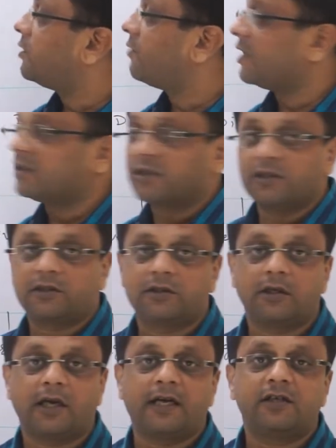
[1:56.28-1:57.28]

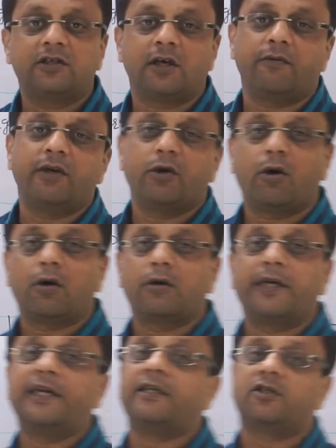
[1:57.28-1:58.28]
devices and shaving or
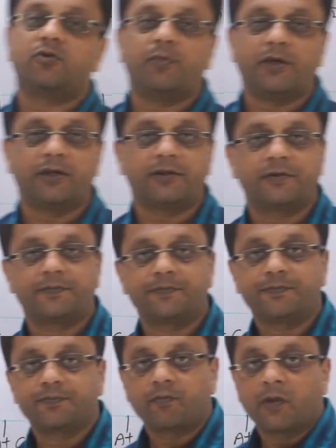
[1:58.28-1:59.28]
dentist mirrors.
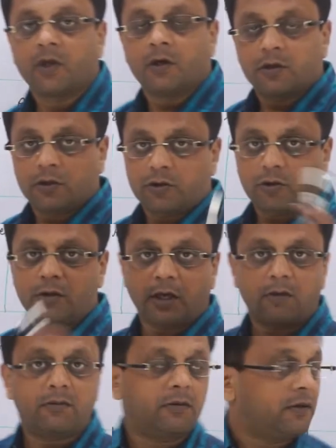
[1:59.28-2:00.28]
So
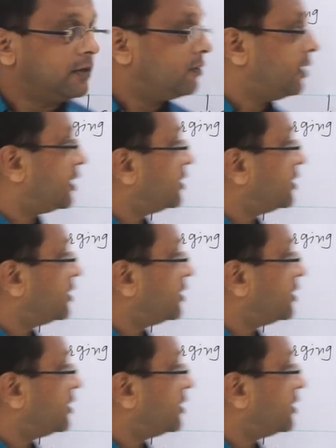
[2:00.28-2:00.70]
now let